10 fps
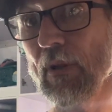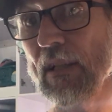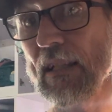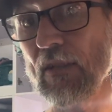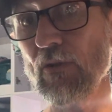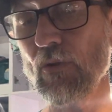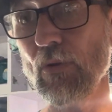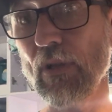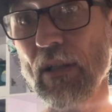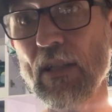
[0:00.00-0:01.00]
to get
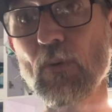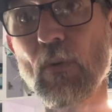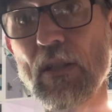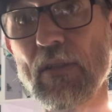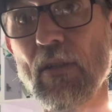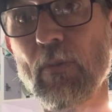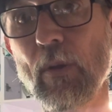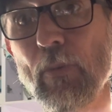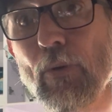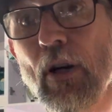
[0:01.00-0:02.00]
into the next one, is going to be
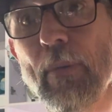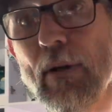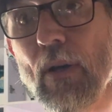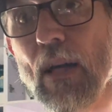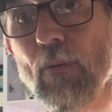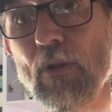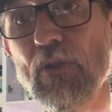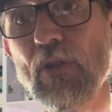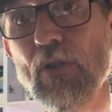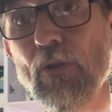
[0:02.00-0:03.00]
priming. What
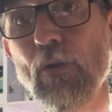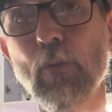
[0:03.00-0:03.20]
should you do for